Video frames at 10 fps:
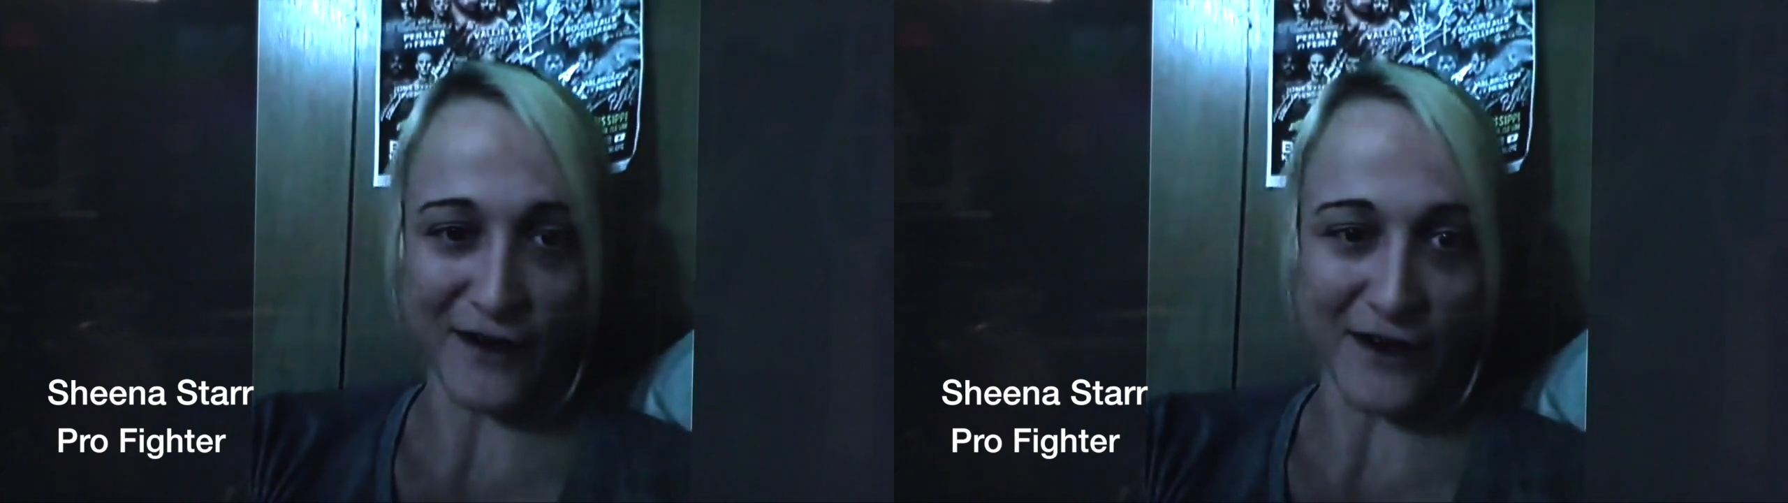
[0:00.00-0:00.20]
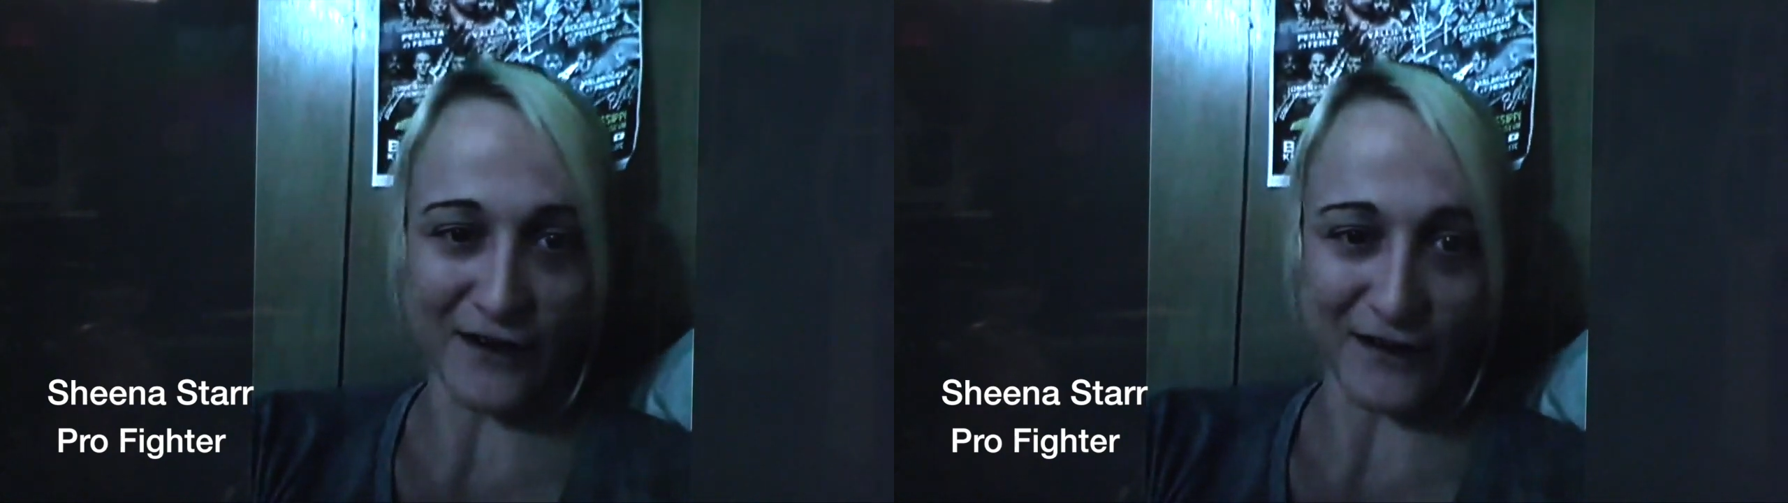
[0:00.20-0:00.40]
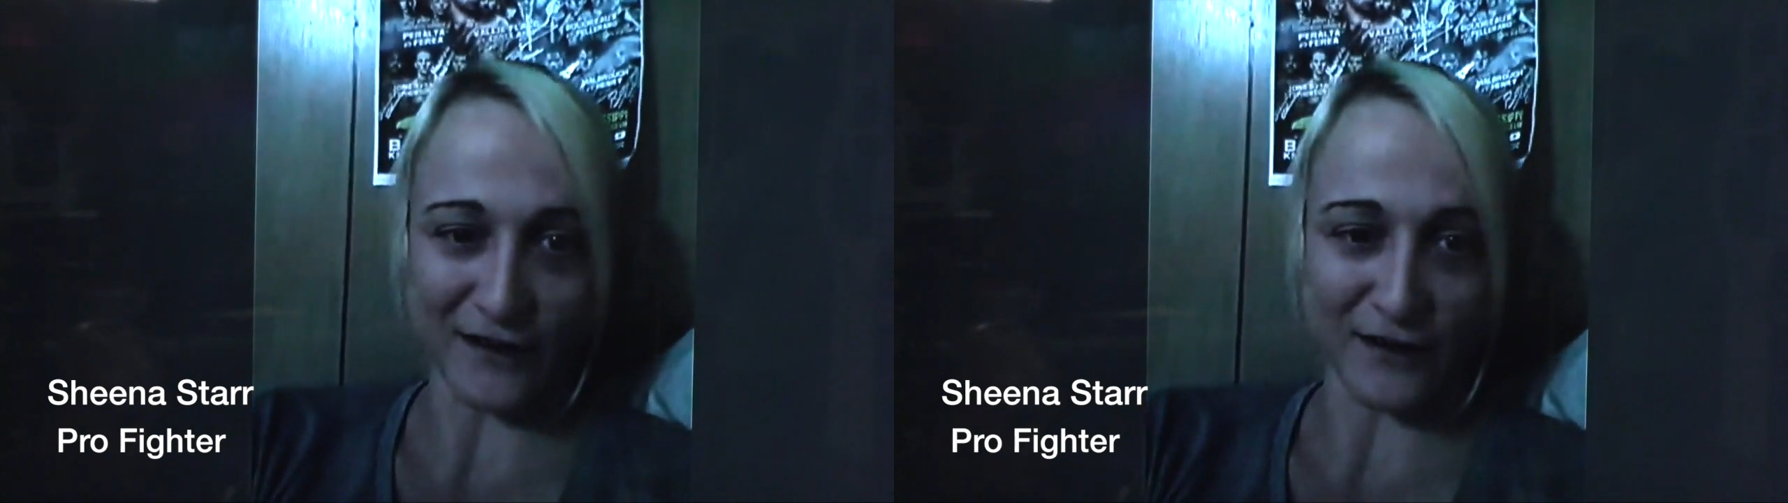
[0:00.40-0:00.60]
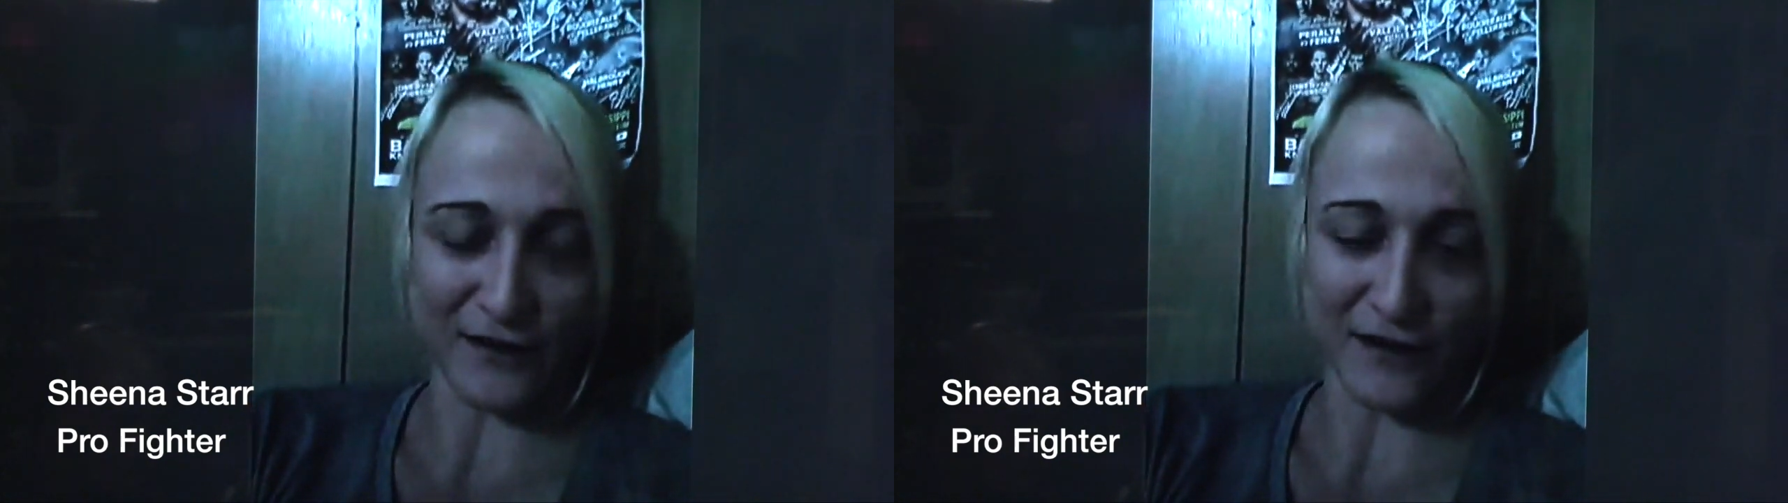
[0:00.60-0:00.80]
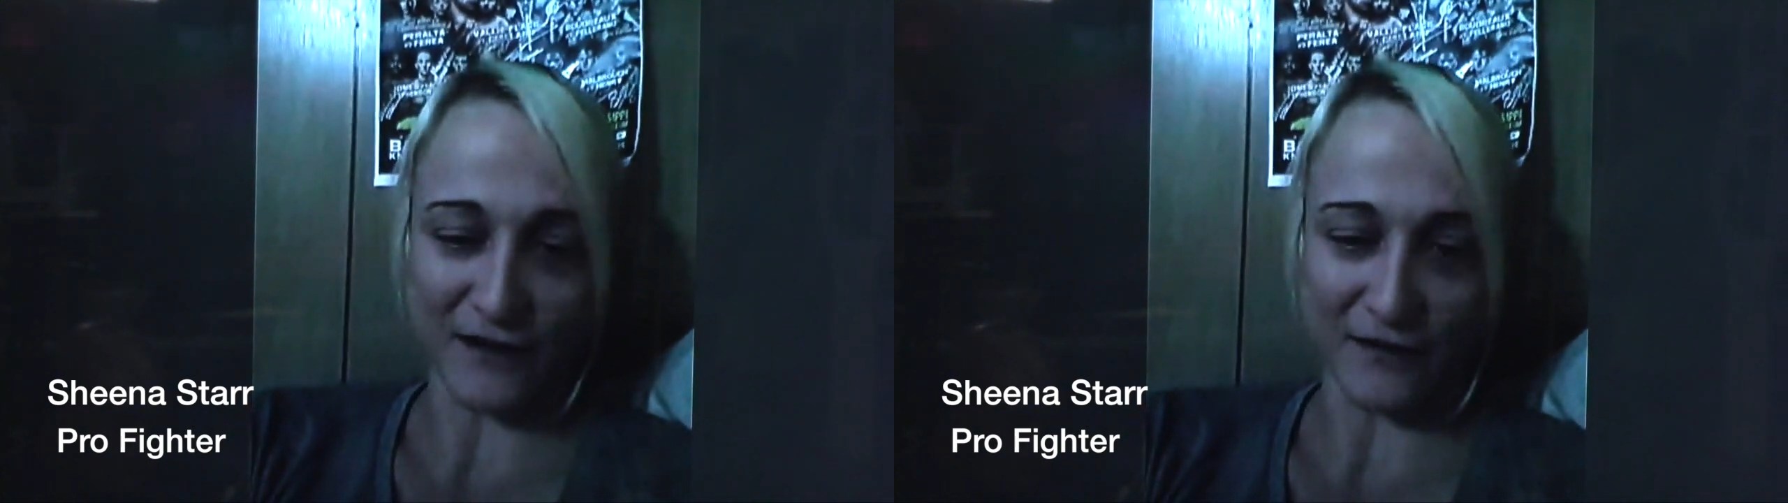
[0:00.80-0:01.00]
and all this other
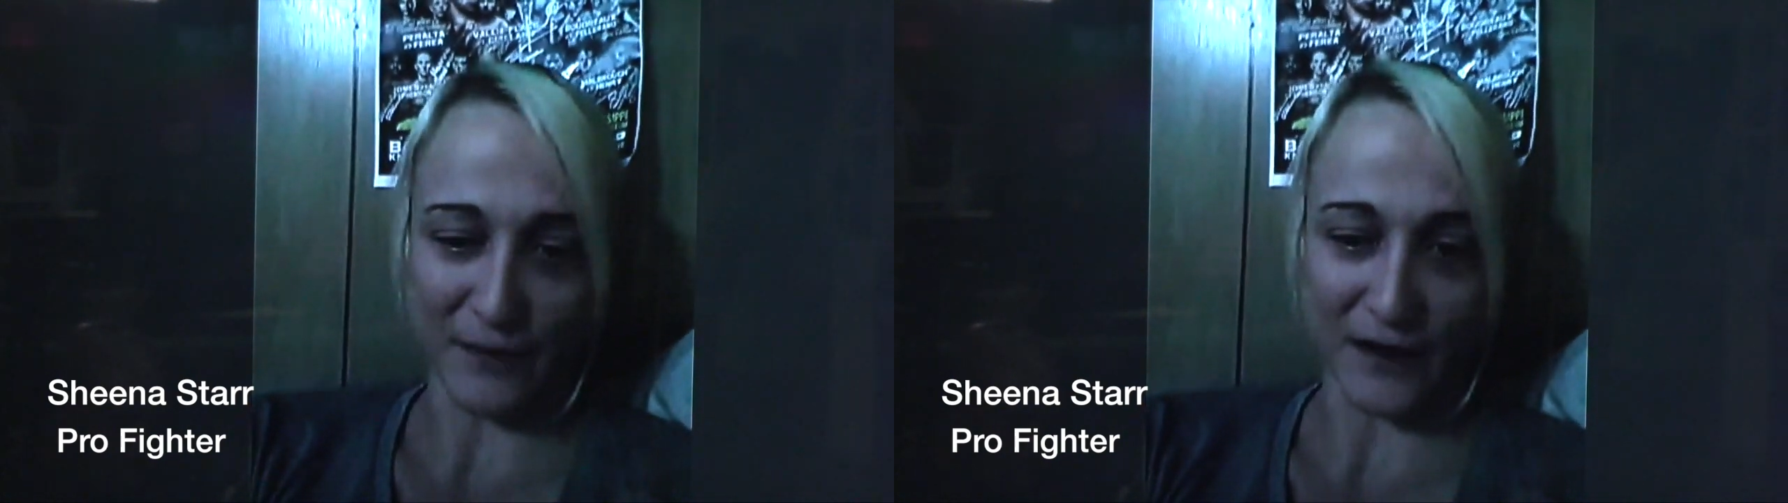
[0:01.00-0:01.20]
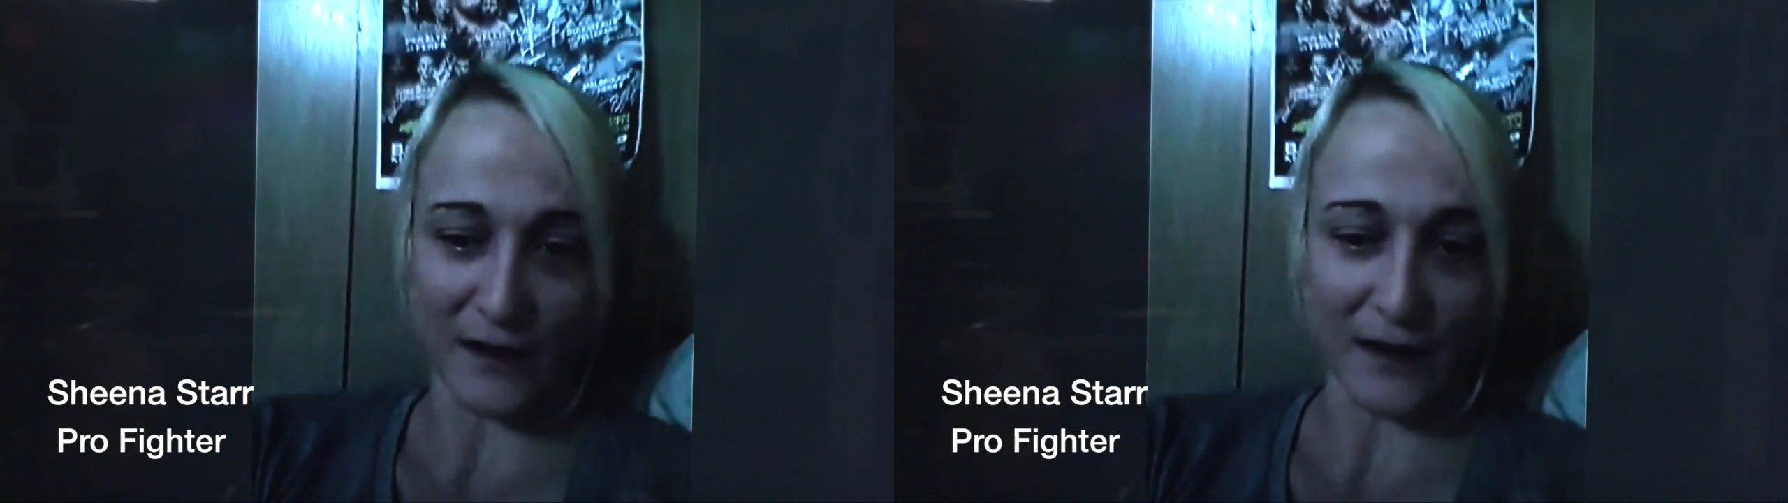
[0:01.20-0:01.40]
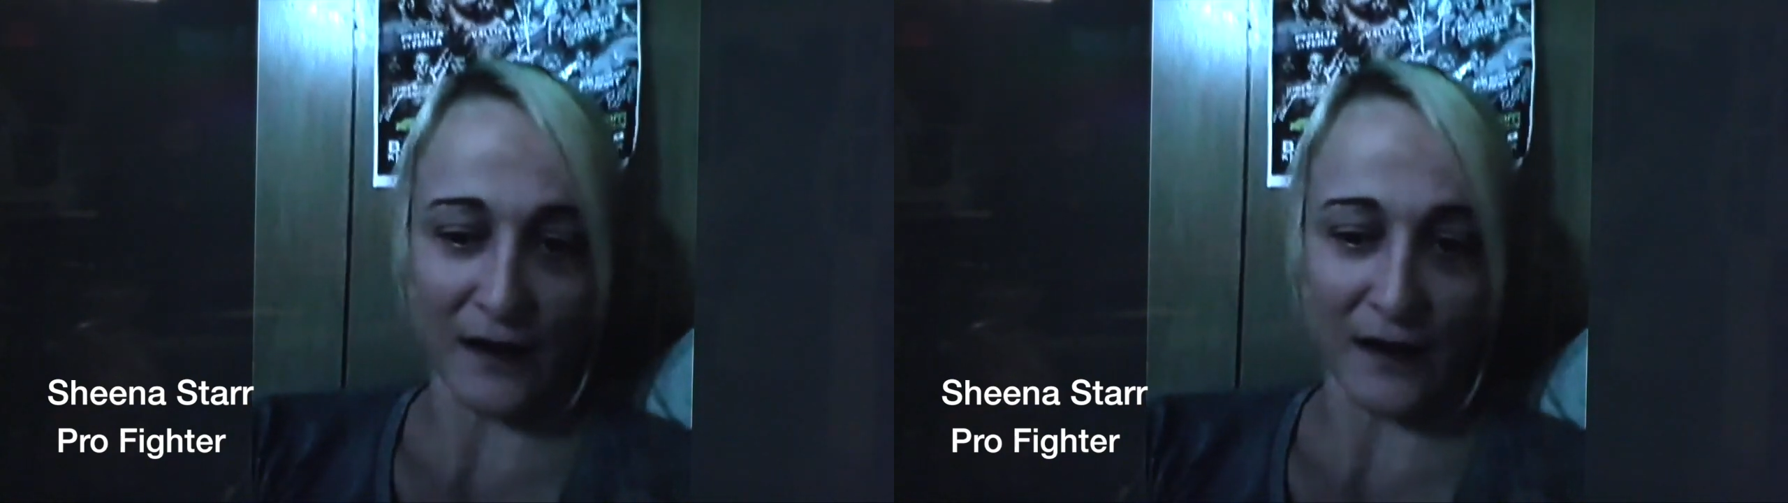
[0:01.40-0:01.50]
stuff, but,